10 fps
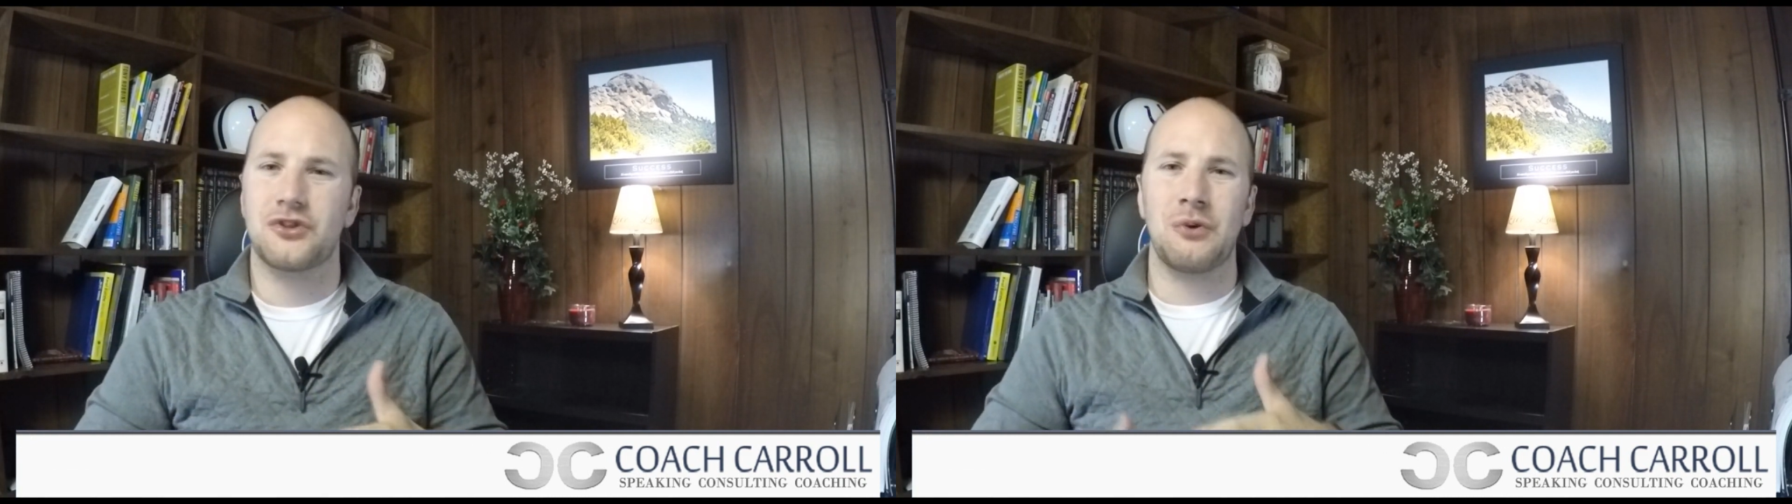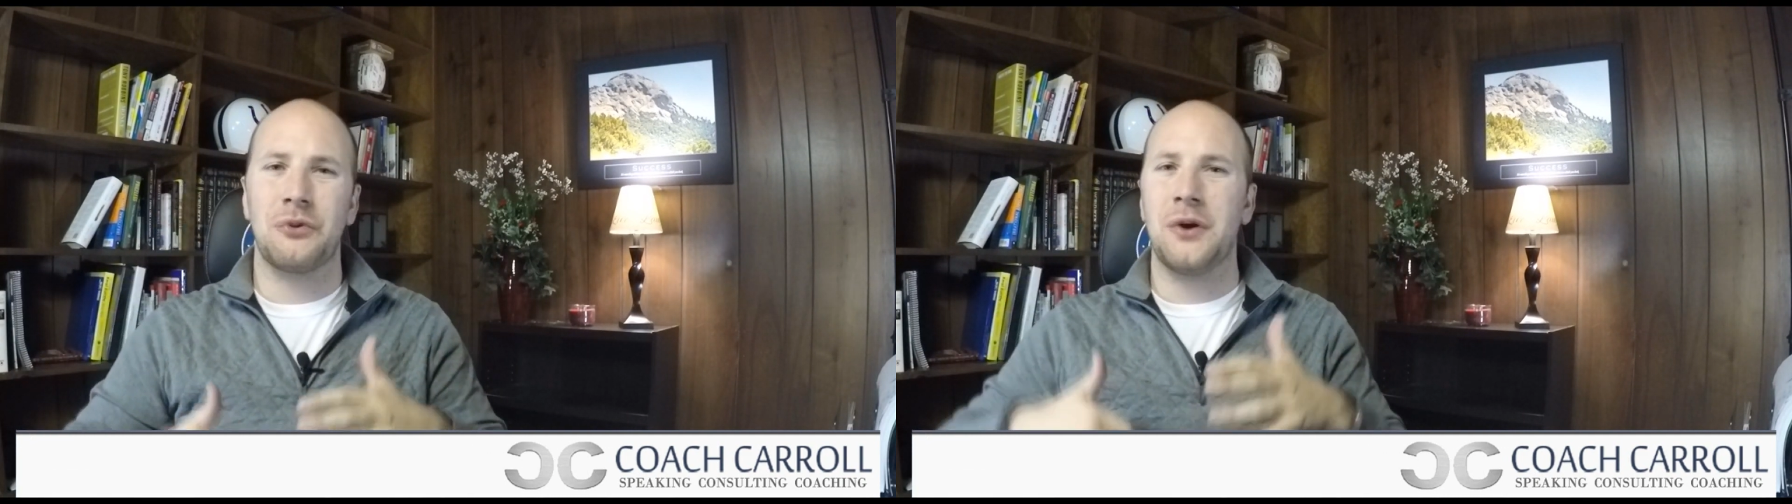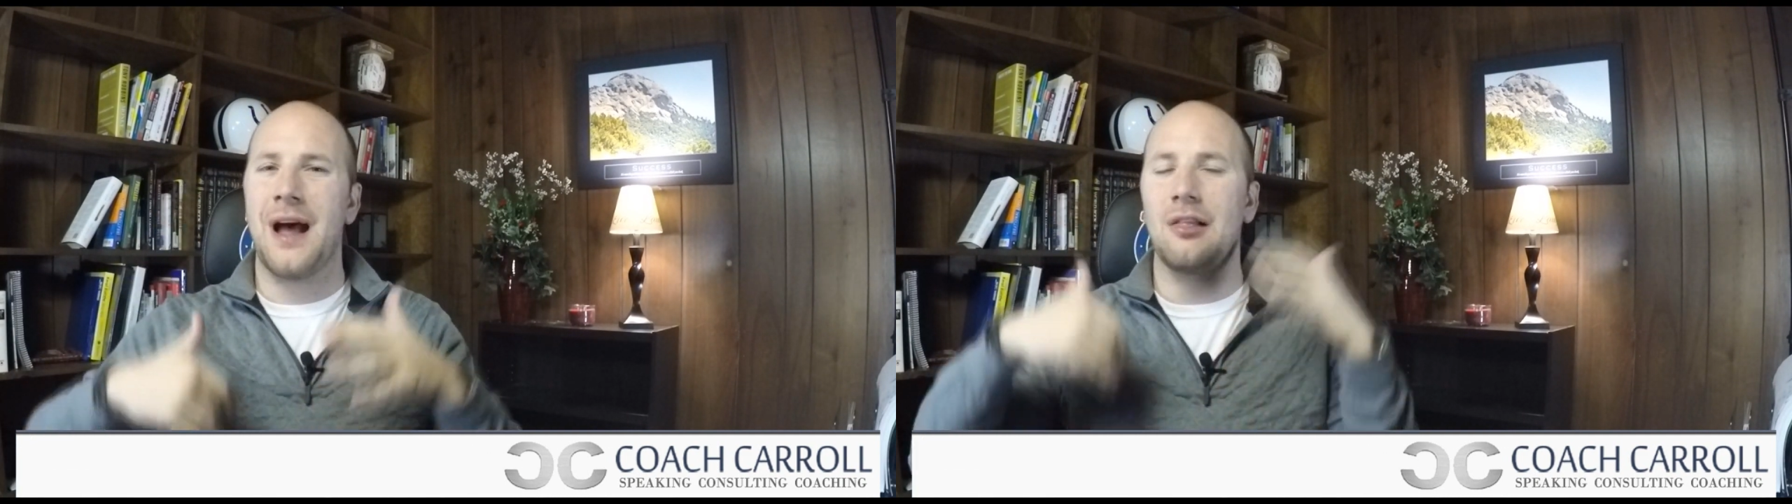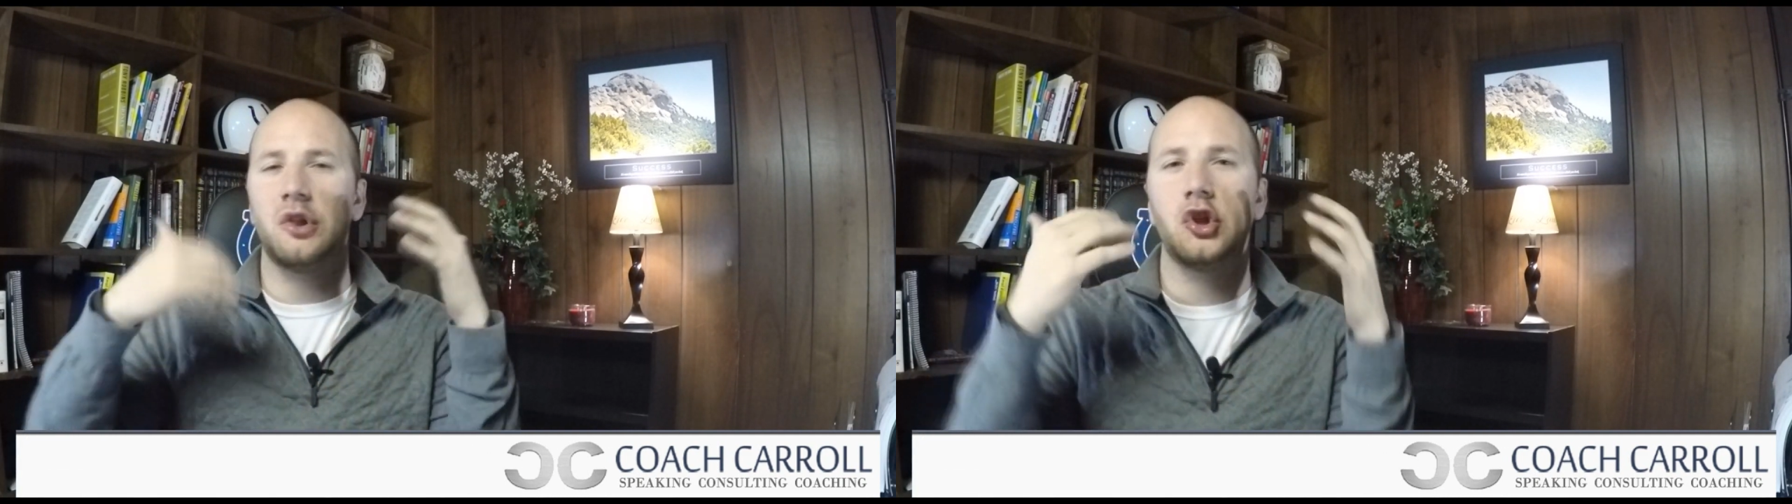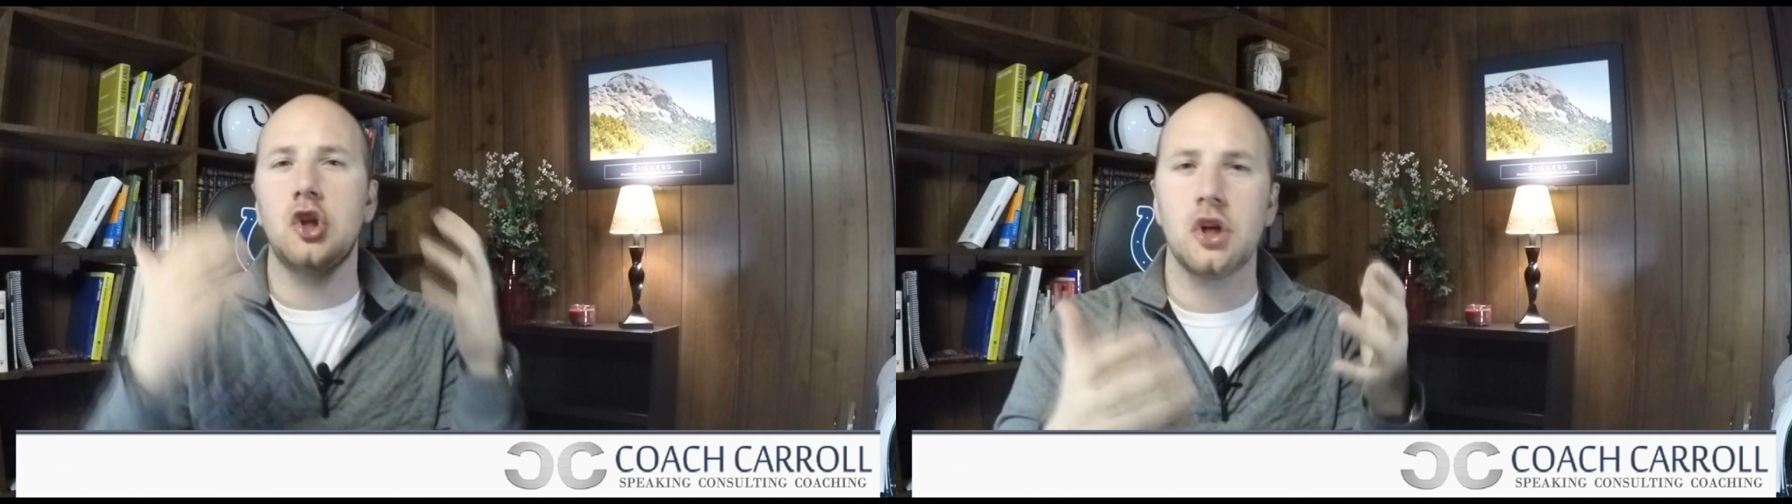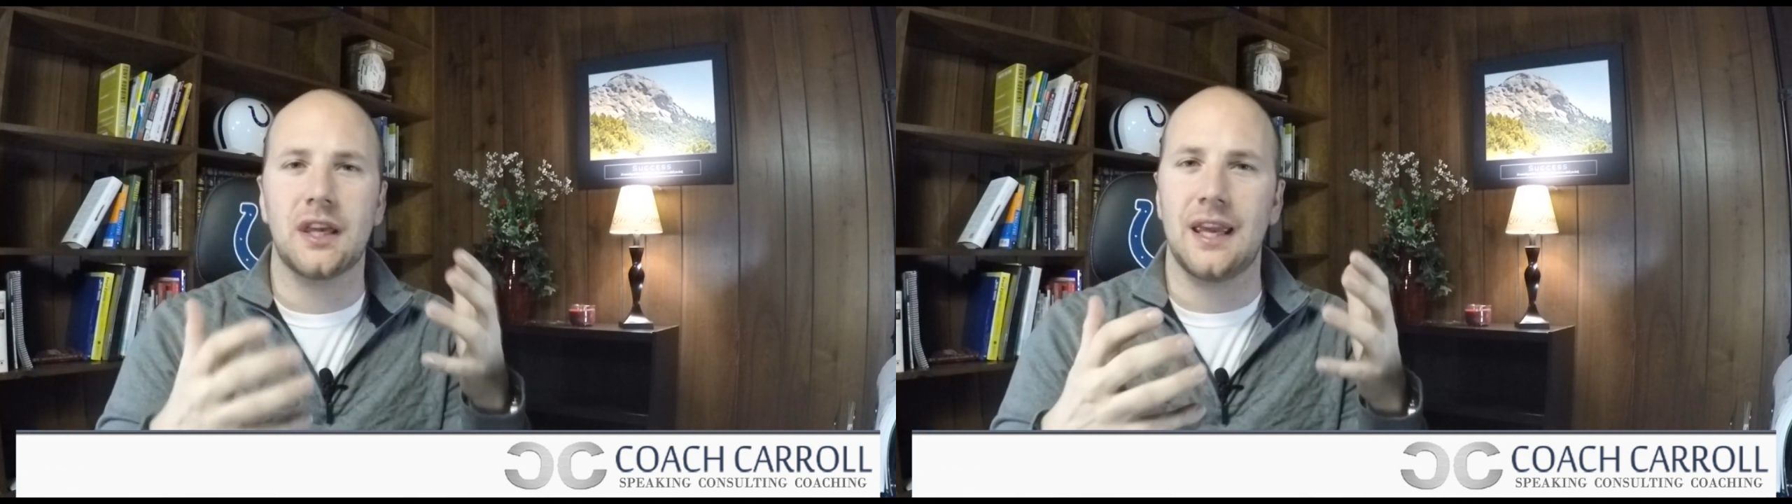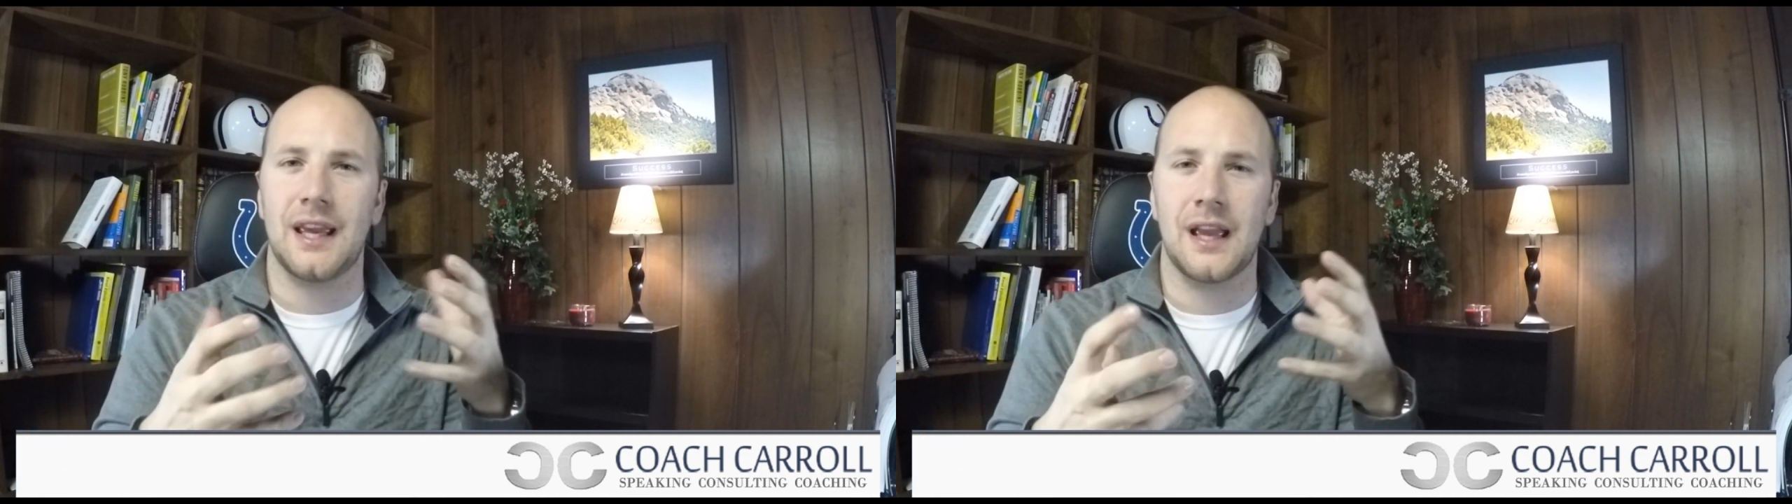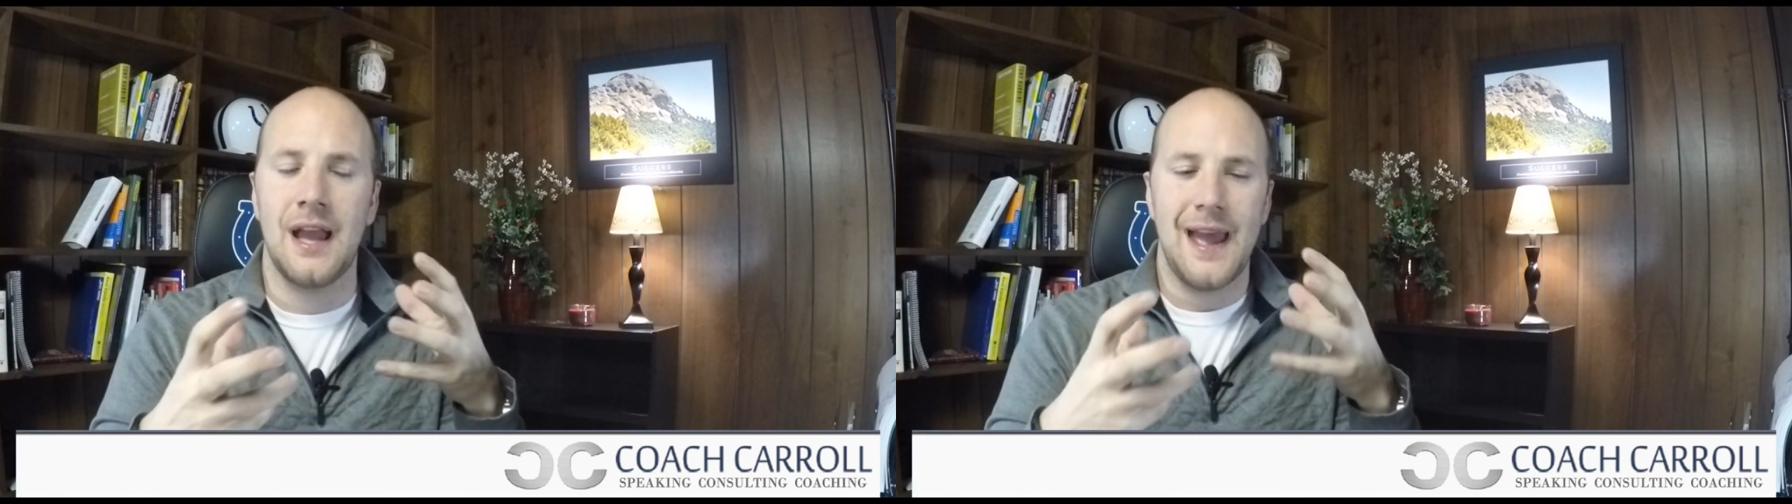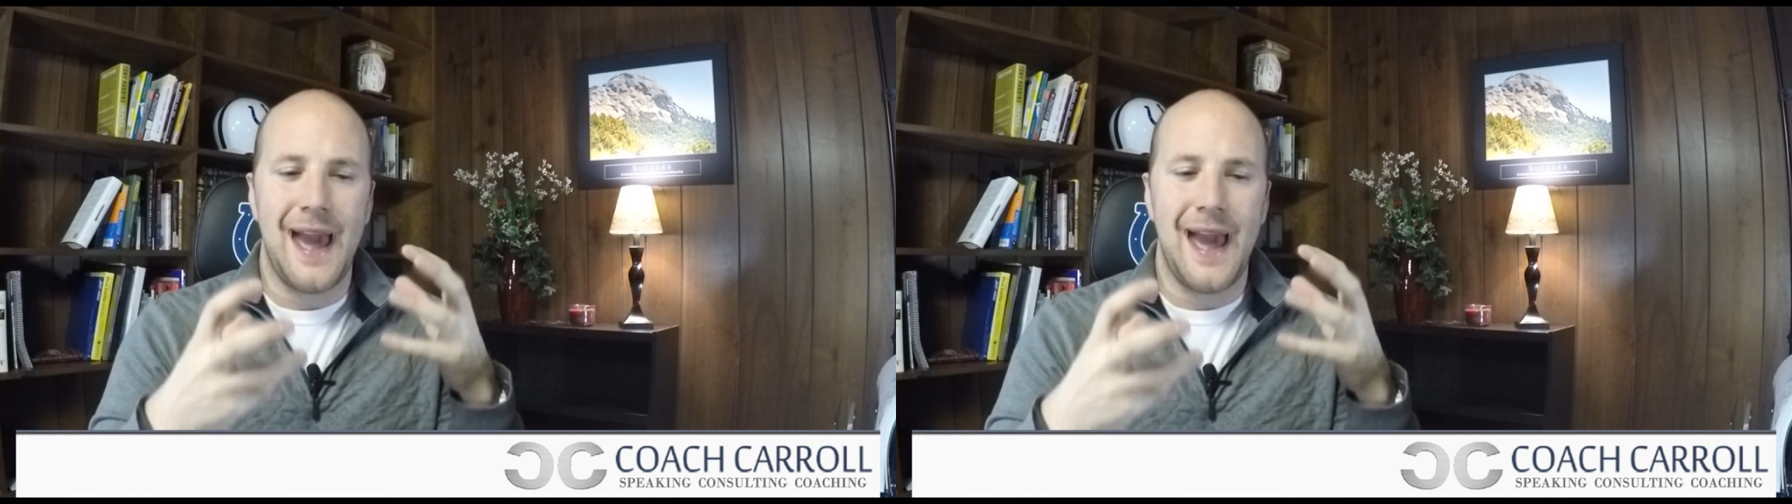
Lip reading: So they're not looking